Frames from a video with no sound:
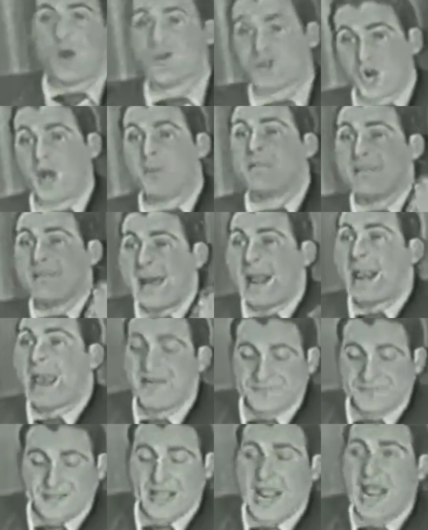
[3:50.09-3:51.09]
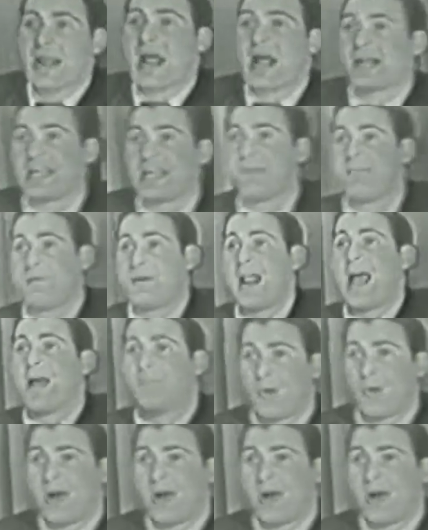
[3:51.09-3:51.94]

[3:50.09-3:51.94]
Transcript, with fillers: Show me my left hand, I'll keep it up.